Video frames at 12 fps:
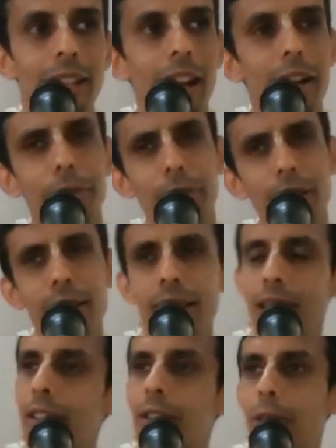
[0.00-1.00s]
They had
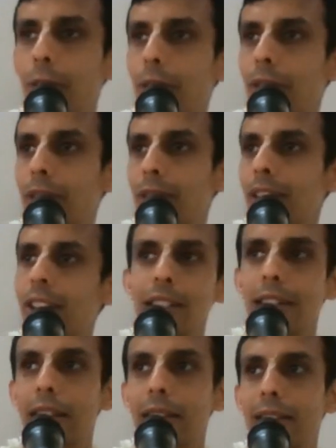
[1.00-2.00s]
fully Krishna conscious,
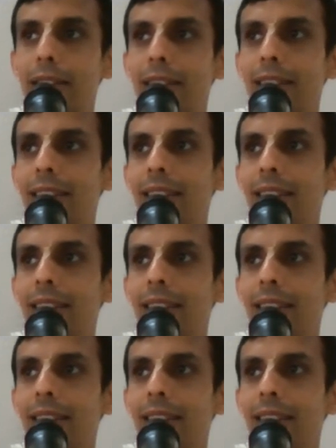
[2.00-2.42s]
nothing else.